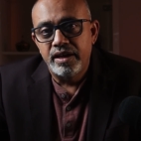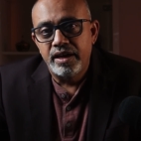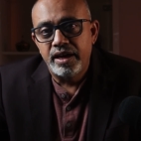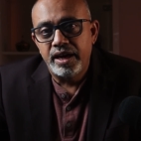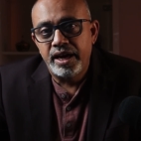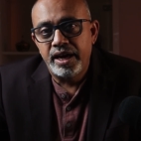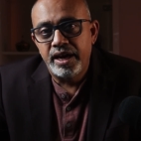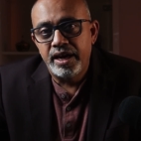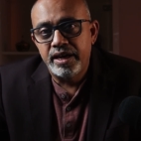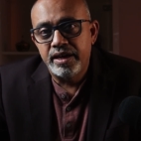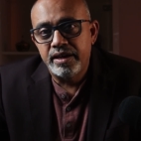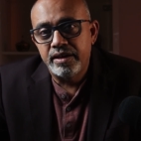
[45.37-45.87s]

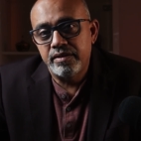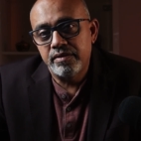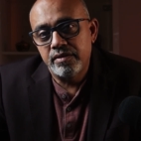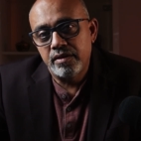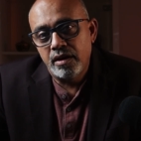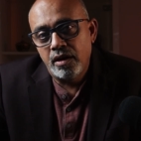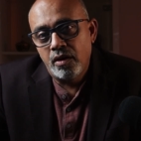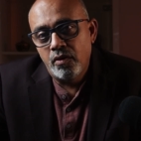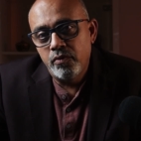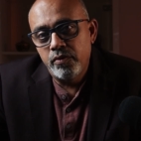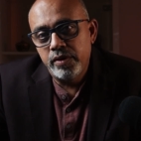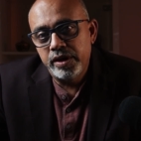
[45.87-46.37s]
and
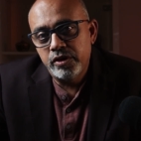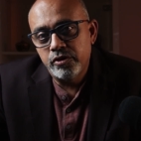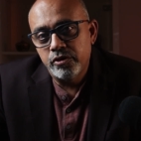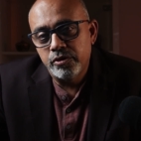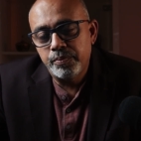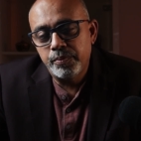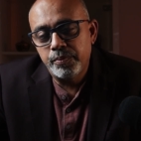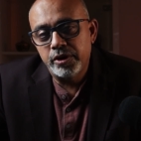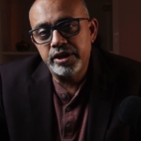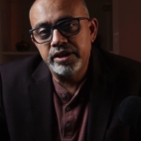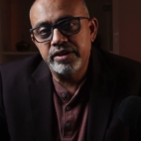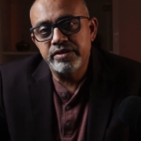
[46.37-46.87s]
how we
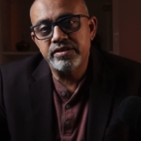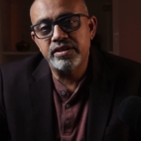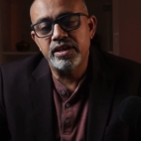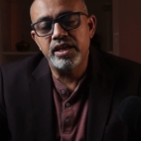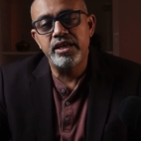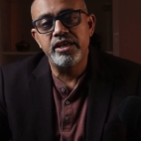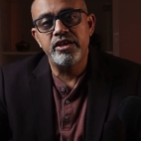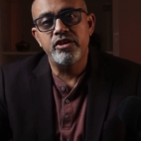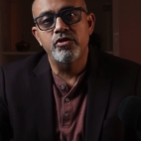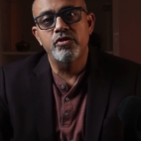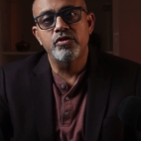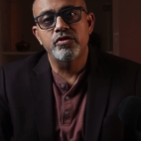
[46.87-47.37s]
could potentially
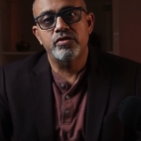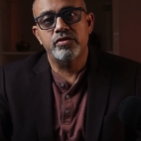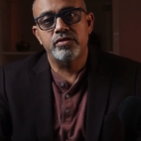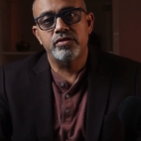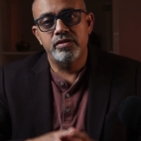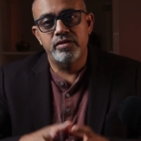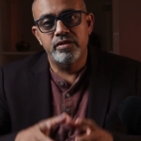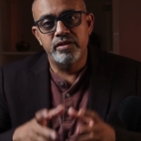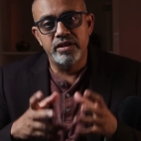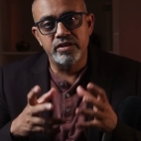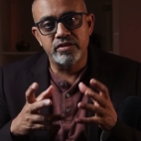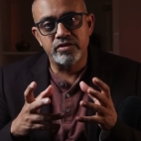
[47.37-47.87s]

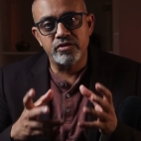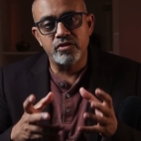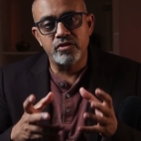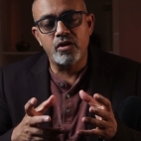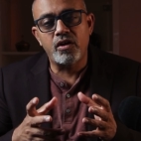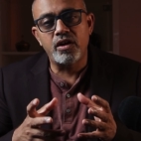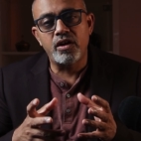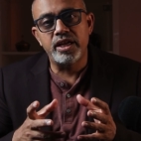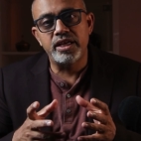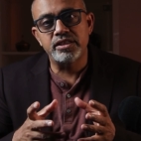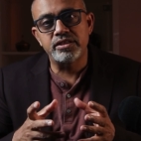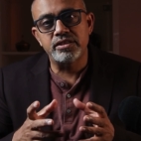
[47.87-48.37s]
use this
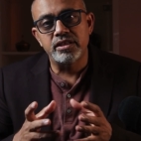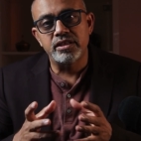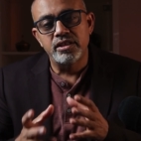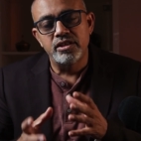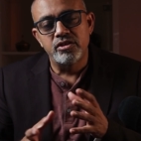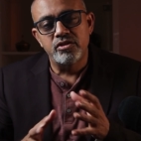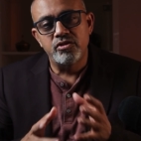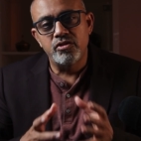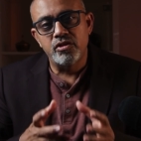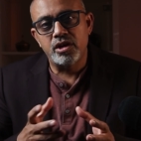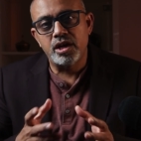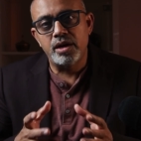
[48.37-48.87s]
knowledge
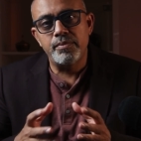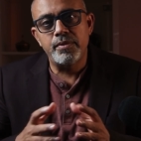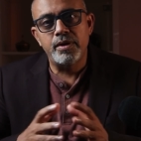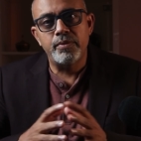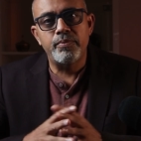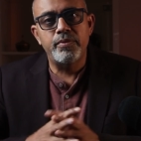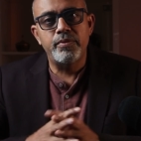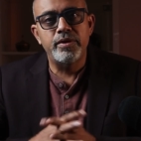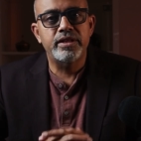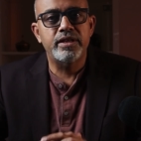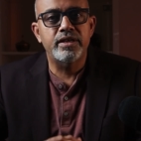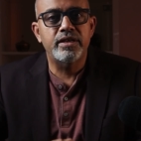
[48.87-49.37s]
to come
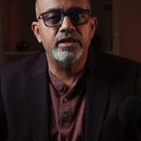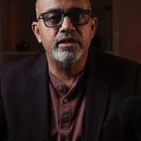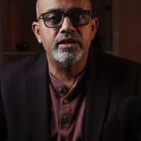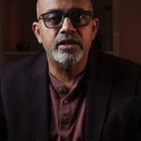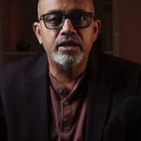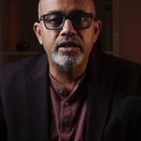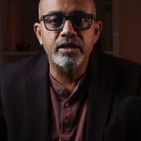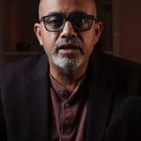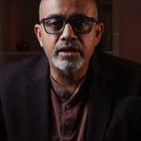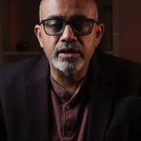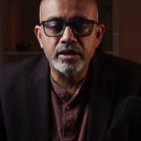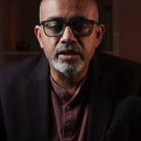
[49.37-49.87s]
up with a
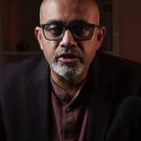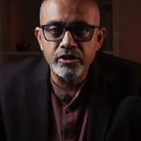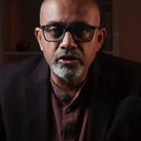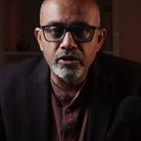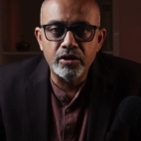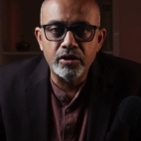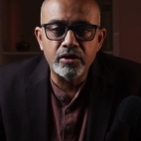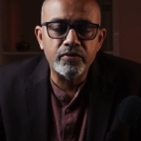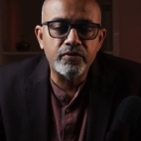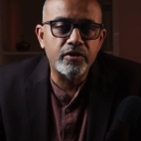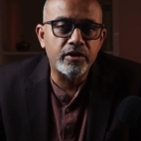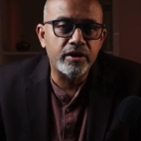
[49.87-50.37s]

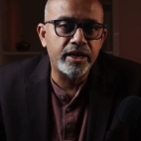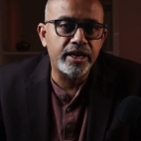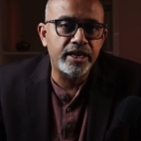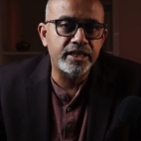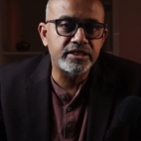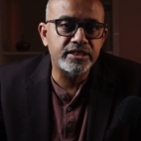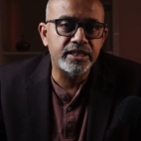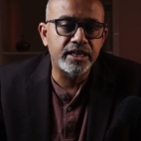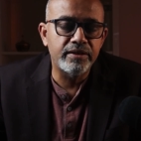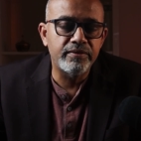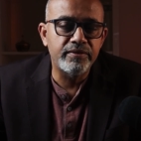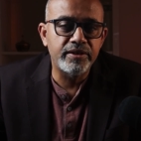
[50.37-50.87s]
cure for
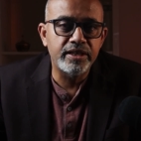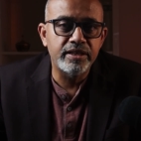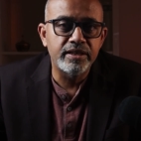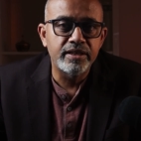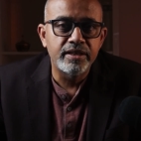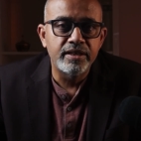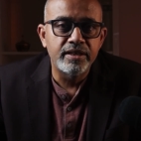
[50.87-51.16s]
HIV.